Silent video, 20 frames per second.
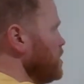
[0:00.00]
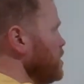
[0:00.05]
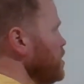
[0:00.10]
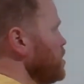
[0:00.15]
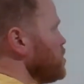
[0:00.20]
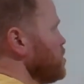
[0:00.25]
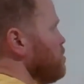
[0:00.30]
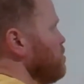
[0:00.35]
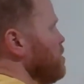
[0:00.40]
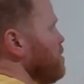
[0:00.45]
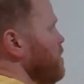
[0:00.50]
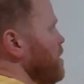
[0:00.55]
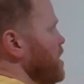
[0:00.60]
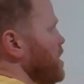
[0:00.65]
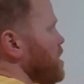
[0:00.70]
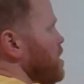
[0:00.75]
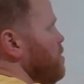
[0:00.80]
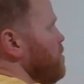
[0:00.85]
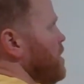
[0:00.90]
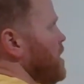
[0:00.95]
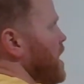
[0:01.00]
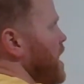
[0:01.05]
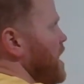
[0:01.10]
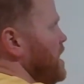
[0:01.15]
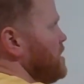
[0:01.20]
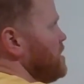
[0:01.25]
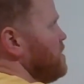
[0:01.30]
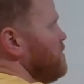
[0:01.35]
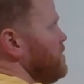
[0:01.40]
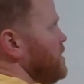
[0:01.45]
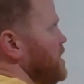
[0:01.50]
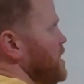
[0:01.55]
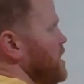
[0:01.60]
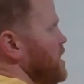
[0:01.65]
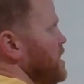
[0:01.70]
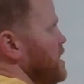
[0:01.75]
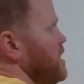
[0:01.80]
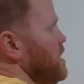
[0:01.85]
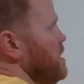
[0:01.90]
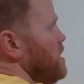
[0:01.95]
So we want to know when s of
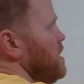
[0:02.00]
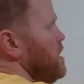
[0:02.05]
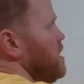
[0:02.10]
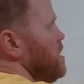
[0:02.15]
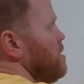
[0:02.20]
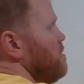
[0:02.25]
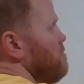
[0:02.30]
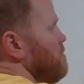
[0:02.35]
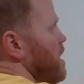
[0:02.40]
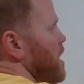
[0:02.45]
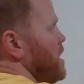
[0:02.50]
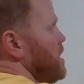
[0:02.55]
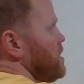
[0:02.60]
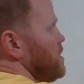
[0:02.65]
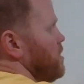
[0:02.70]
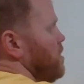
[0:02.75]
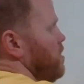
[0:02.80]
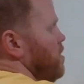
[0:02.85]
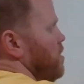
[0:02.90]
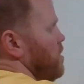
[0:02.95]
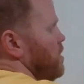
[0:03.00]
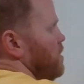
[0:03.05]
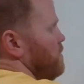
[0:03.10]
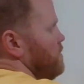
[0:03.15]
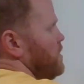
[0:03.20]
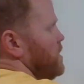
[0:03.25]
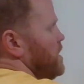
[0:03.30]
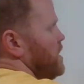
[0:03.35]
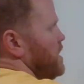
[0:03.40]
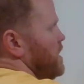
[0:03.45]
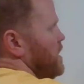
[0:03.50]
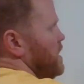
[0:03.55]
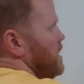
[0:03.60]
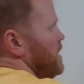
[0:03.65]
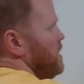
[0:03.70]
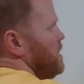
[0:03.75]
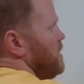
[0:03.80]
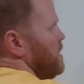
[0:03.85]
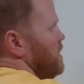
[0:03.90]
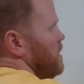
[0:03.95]
t minus r of t
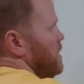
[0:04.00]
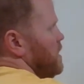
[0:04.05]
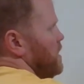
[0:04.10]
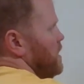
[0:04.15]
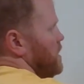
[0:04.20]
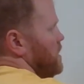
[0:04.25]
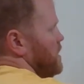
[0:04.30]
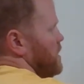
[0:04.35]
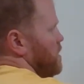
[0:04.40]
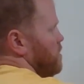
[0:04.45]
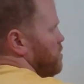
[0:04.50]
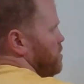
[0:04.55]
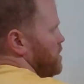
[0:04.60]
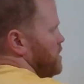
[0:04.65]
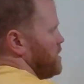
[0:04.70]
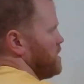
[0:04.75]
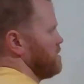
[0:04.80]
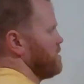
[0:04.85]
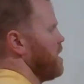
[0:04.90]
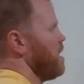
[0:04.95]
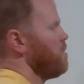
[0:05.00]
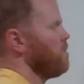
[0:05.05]
is equal to 0.